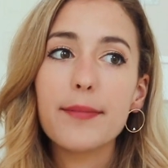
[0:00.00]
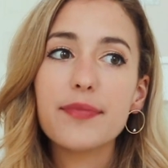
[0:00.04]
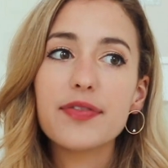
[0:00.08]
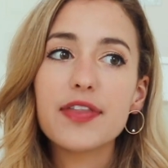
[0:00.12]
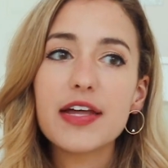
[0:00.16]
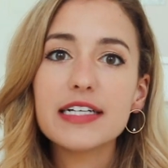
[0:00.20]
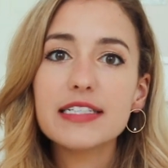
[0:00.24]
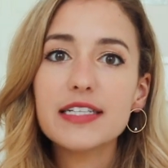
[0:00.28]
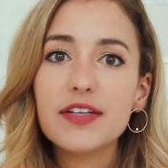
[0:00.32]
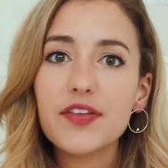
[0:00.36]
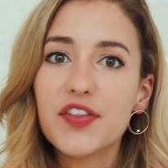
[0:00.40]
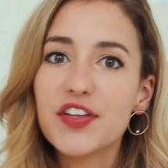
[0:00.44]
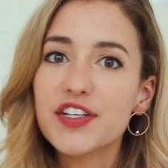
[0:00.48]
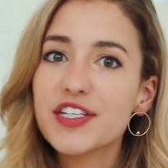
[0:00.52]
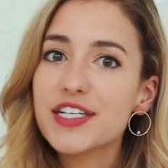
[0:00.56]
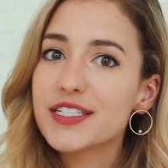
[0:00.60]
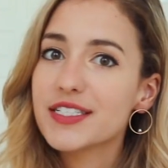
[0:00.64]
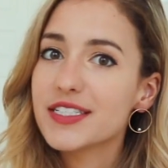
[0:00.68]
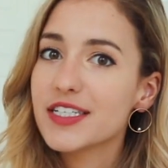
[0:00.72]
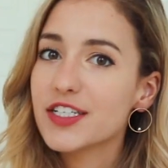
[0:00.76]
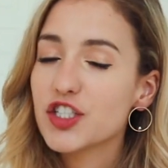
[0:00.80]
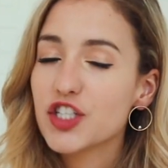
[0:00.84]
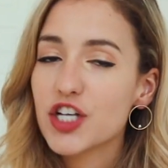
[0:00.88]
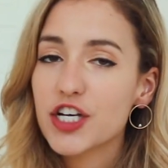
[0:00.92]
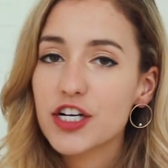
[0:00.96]
They did the
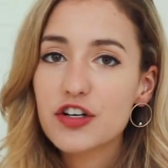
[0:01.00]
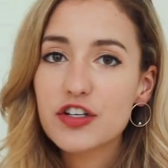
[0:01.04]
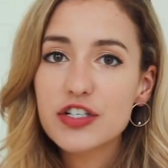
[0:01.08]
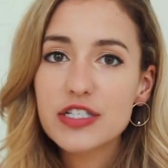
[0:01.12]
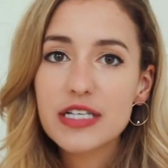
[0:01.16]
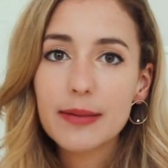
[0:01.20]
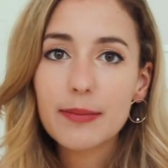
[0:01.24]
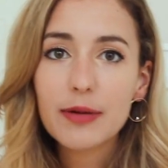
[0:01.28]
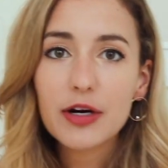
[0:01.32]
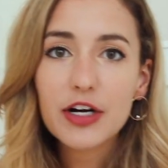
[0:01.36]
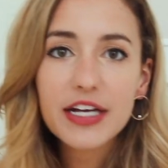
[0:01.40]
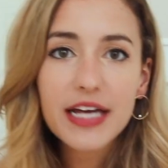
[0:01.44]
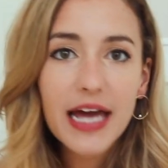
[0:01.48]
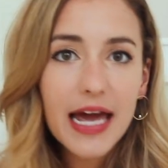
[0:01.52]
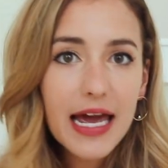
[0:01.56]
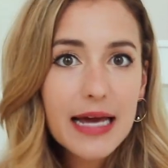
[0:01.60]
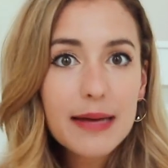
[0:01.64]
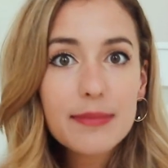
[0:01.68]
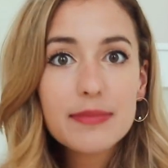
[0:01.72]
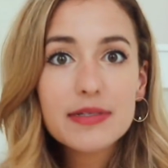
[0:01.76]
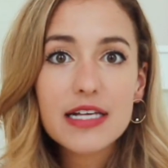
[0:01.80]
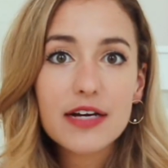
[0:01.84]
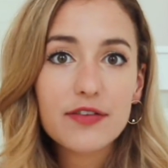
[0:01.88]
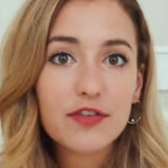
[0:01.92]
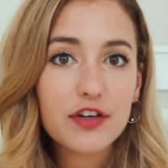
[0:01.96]
Disney Channel Summer
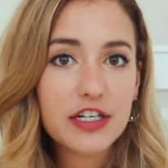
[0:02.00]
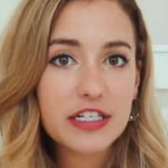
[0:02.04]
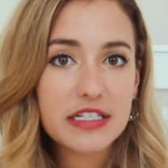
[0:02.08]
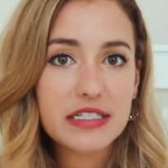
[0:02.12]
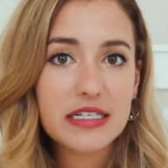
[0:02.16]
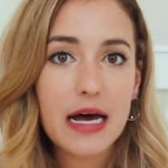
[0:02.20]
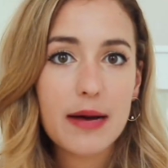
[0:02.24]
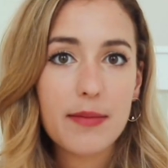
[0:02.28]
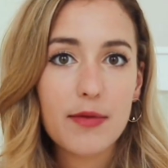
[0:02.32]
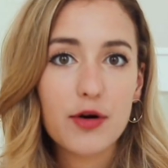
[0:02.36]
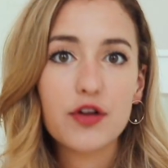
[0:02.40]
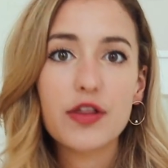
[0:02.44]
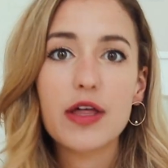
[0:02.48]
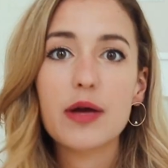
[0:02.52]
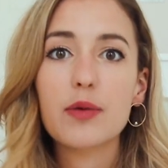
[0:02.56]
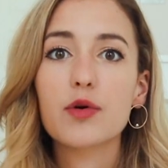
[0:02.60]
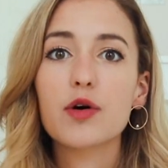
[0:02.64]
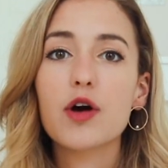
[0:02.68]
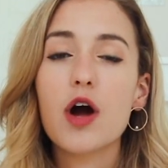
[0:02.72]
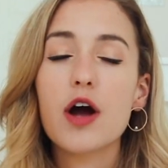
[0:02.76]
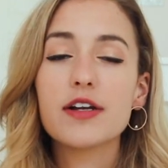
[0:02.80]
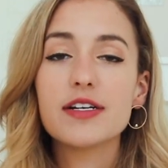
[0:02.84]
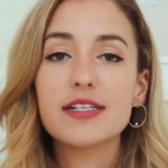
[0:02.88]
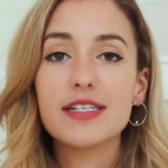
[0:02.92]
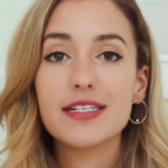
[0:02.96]
Games every summer. They
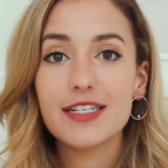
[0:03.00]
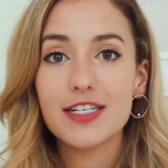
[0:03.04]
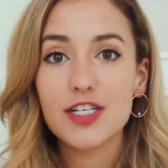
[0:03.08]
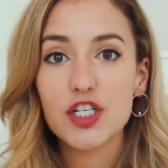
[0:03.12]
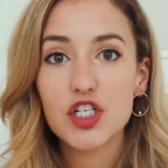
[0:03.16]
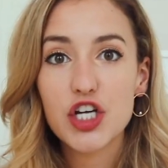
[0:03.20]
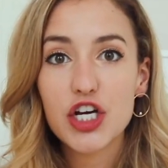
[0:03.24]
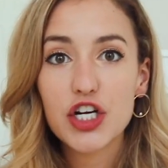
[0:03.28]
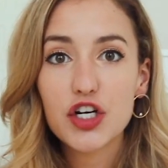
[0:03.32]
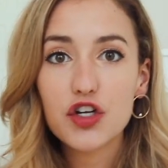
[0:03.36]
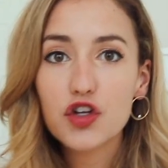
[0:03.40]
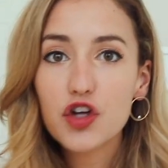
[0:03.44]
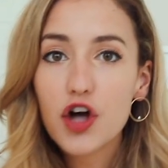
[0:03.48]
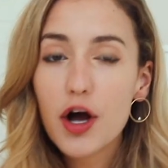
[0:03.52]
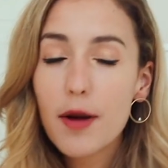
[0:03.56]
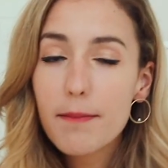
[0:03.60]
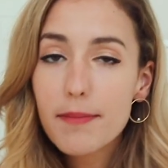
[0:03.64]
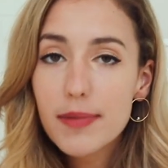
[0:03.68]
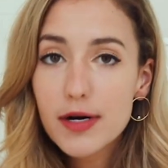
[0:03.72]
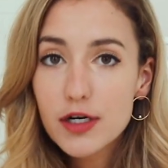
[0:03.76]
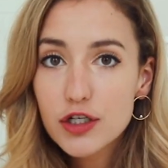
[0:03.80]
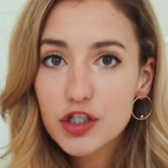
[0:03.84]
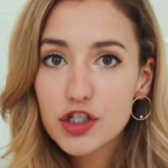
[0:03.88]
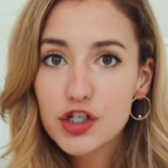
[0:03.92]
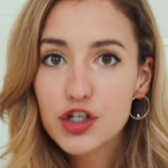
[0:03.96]
were on Disney Channel
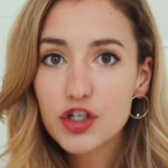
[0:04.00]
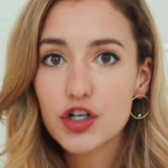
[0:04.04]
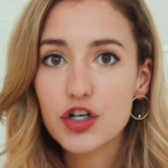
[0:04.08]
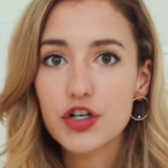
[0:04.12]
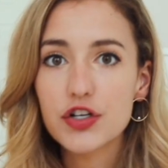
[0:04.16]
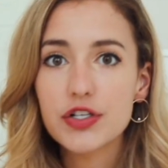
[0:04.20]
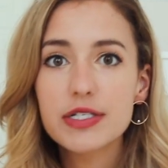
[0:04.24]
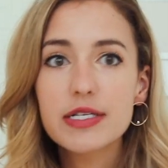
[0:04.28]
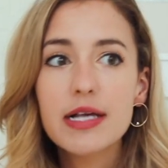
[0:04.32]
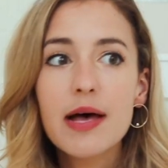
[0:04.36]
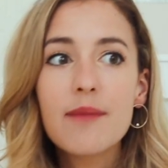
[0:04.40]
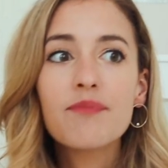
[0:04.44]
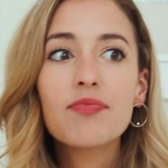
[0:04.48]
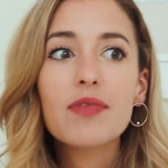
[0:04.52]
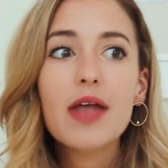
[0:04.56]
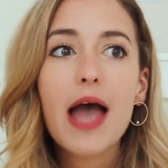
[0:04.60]
commercials.